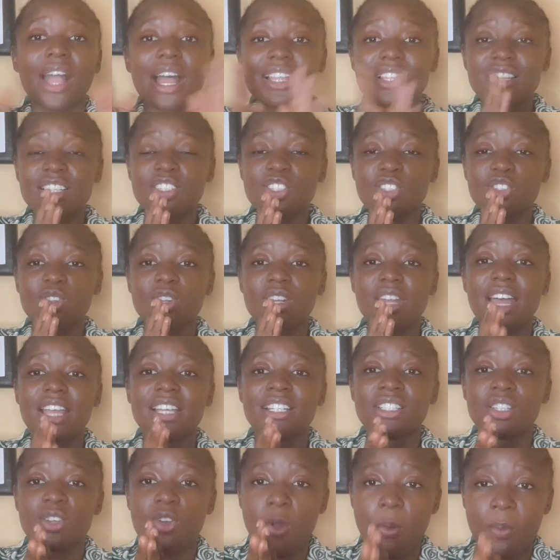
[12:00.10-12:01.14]
can teach each other
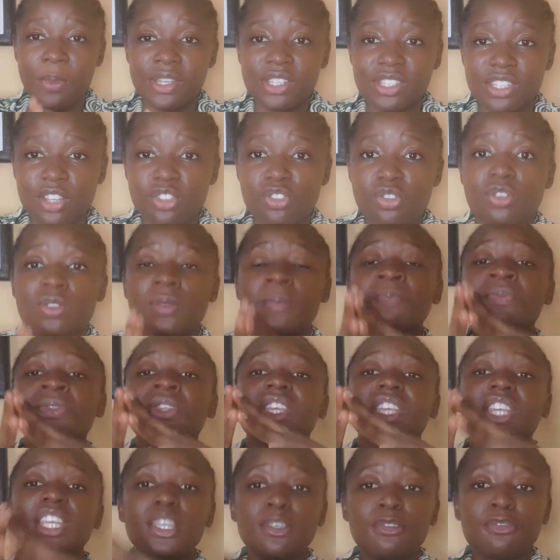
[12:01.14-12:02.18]
in the comment section.
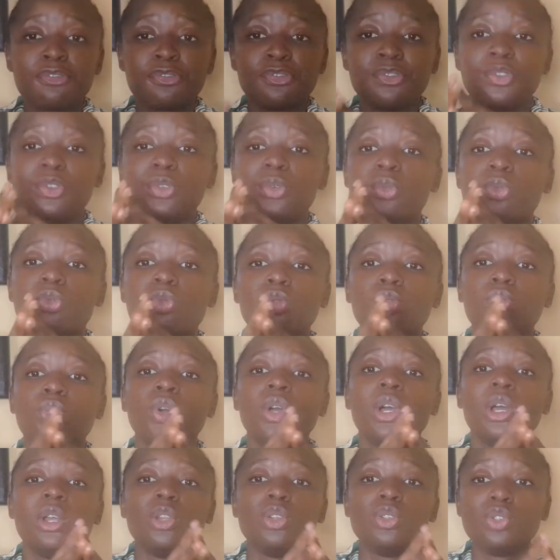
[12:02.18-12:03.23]
If you
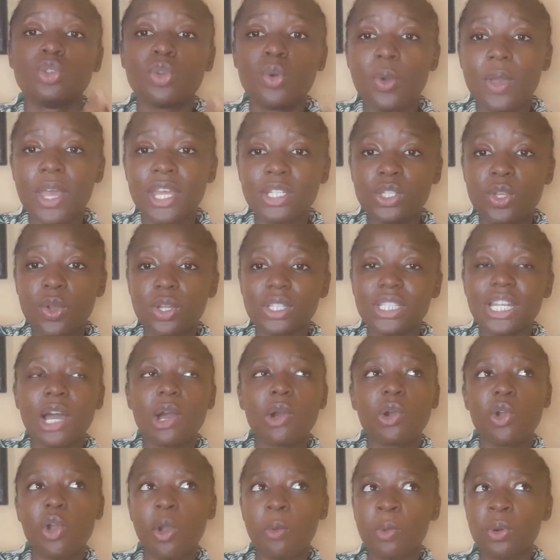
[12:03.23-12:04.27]
know any other
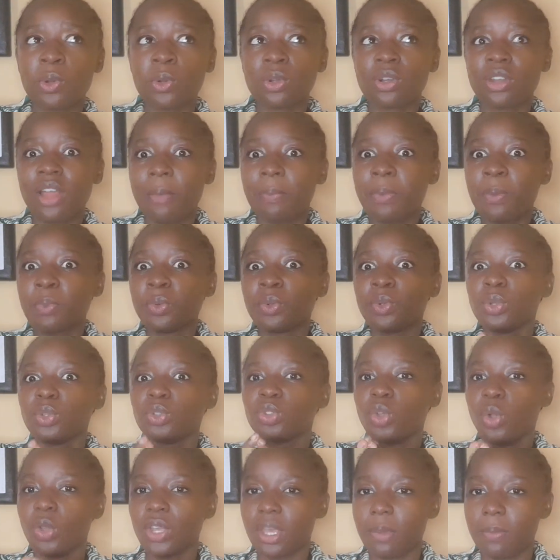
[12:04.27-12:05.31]
uncommon one that people
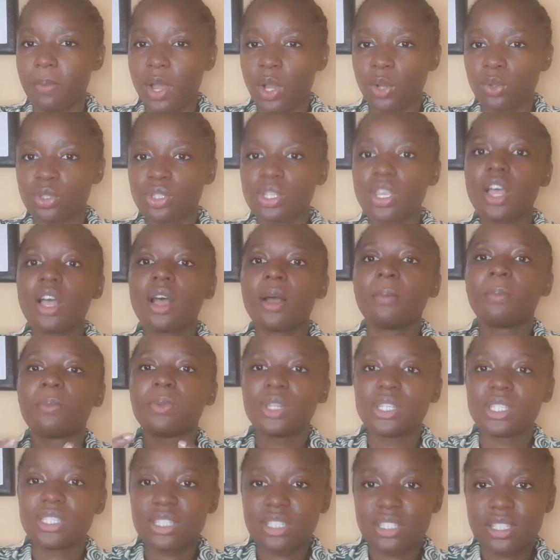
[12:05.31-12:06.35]
don't talk about,
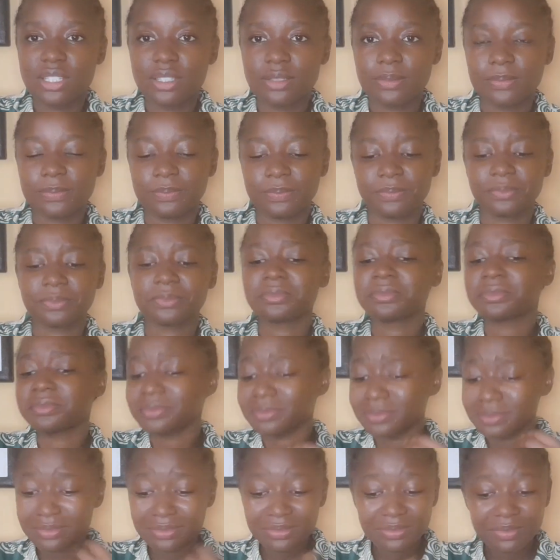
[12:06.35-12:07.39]
please.
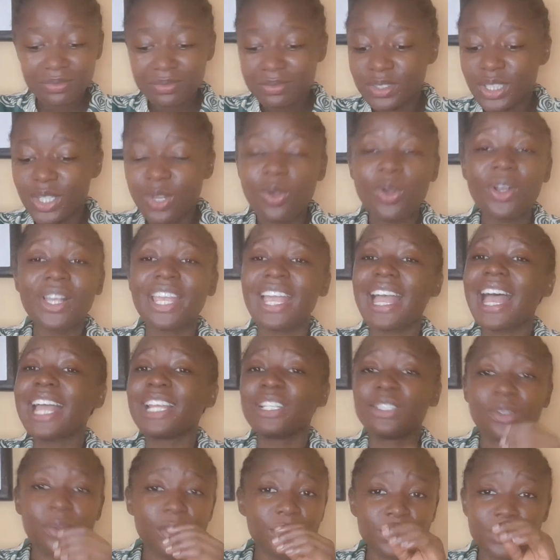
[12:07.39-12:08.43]
Okay,
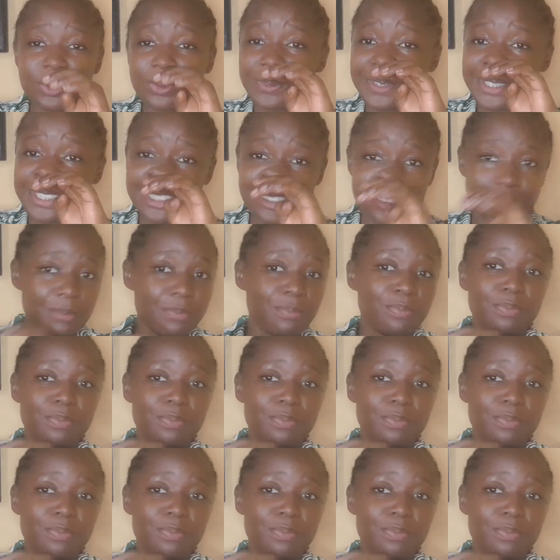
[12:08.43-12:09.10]
I know during